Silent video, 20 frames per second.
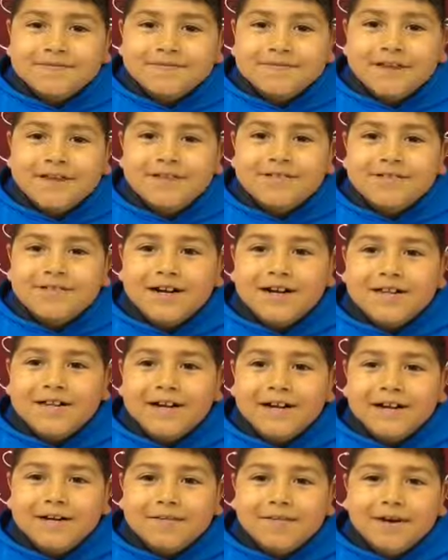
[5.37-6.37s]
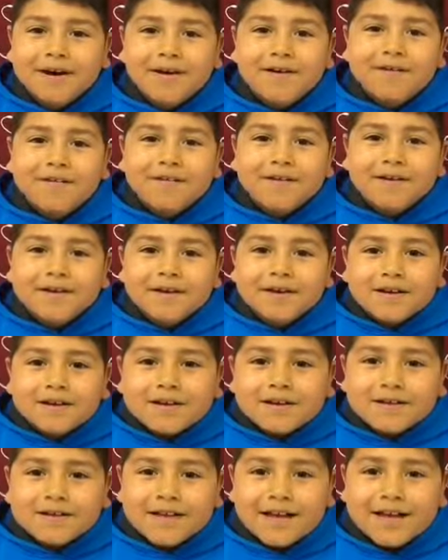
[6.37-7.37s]
That's what I like about
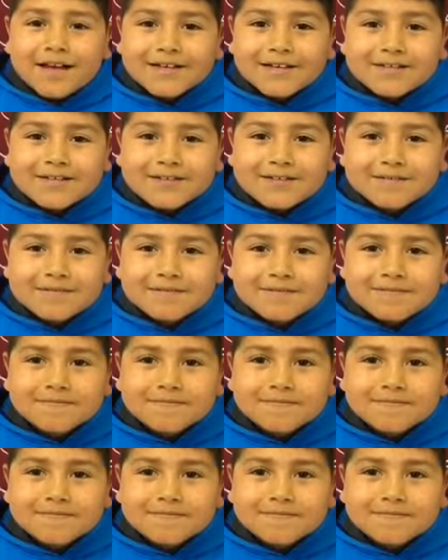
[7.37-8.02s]
class.